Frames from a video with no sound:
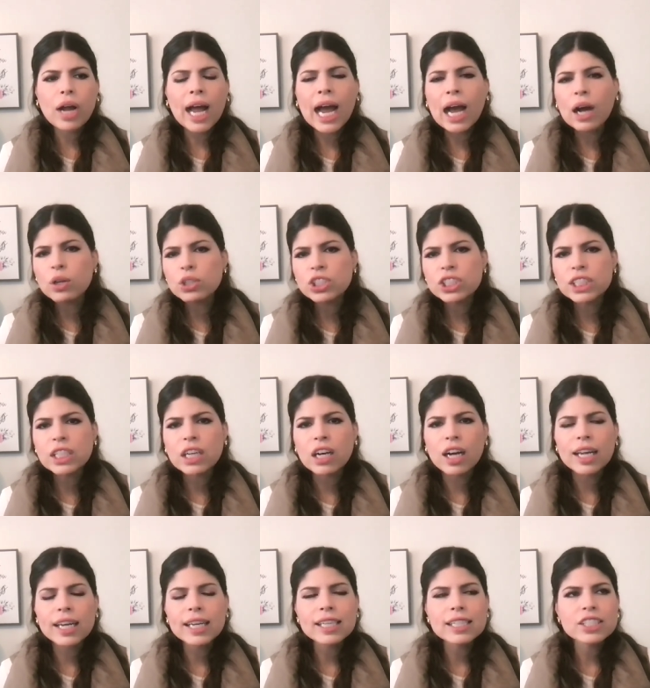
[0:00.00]
how she
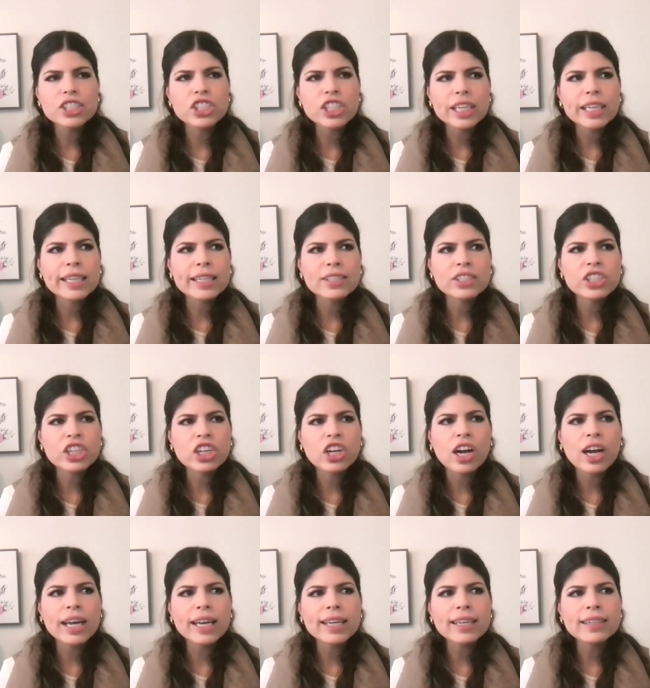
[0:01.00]
got it, she
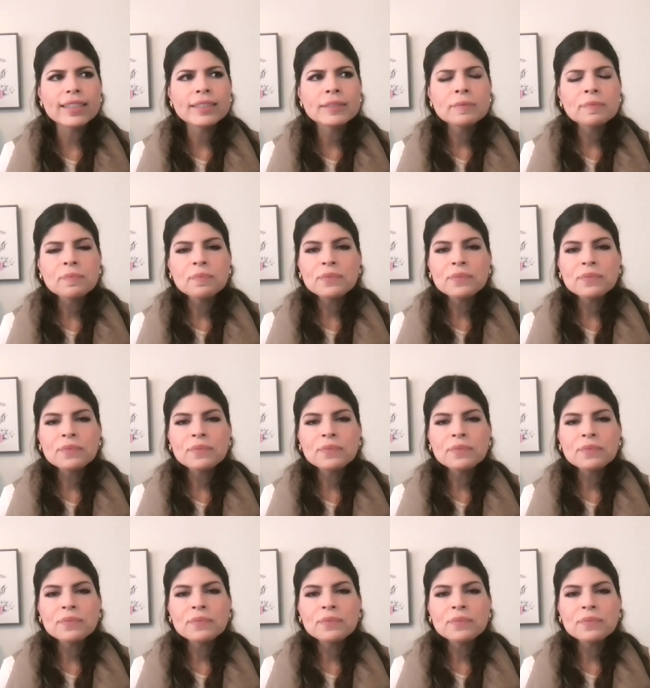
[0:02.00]
got it,